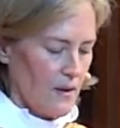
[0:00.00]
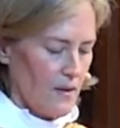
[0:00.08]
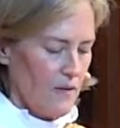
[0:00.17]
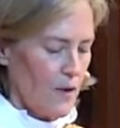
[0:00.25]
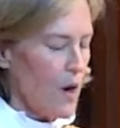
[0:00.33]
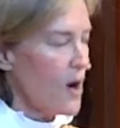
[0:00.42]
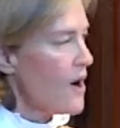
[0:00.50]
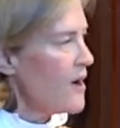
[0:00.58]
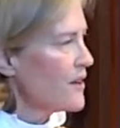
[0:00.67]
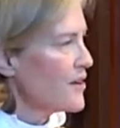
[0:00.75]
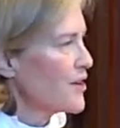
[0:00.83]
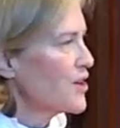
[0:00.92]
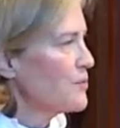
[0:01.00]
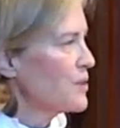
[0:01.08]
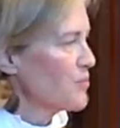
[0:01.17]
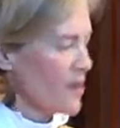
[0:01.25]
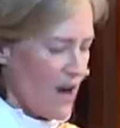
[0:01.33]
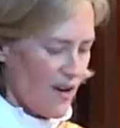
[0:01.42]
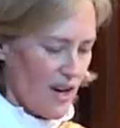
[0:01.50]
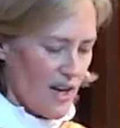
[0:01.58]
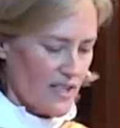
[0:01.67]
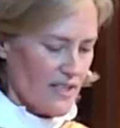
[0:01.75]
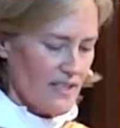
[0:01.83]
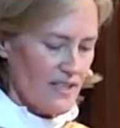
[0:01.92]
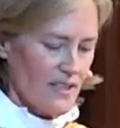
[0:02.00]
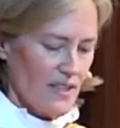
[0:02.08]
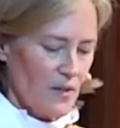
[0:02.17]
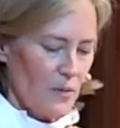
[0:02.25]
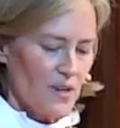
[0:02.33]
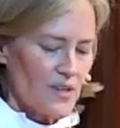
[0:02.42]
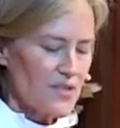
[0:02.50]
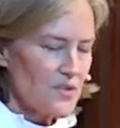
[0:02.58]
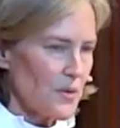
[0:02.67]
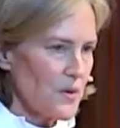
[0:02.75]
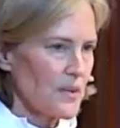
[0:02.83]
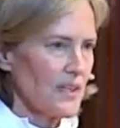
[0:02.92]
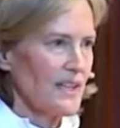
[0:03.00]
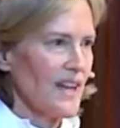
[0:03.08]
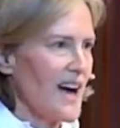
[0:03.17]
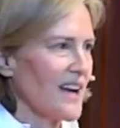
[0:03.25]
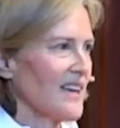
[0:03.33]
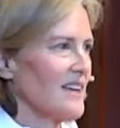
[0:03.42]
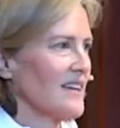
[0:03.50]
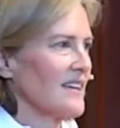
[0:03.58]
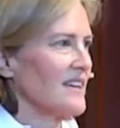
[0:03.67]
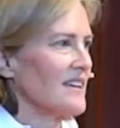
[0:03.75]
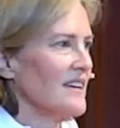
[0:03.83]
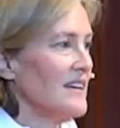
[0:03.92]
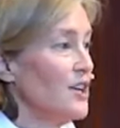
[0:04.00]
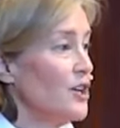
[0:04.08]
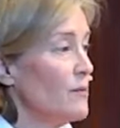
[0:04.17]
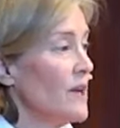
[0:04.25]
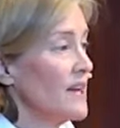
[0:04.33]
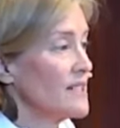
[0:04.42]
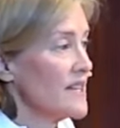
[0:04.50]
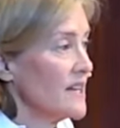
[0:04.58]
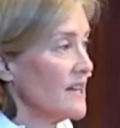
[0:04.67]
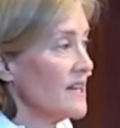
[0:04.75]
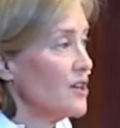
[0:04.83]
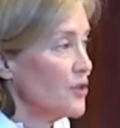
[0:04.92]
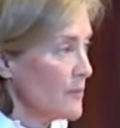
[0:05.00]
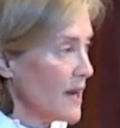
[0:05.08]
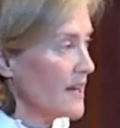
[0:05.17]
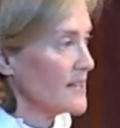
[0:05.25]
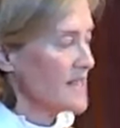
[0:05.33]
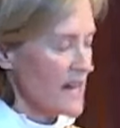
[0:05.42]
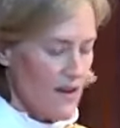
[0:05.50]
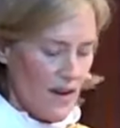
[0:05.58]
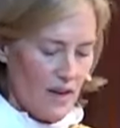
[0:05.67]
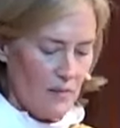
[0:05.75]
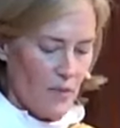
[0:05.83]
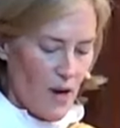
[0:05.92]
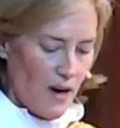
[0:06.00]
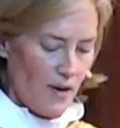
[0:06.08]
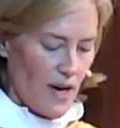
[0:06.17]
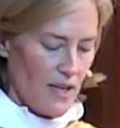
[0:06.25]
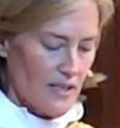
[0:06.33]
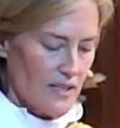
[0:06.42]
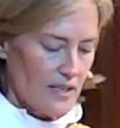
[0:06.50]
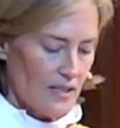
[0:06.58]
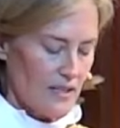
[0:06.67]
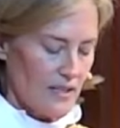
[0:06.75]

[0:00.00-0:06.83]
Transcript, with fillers: For all our human progress, we are sorely lacking in, humanita- in humanitarian progress.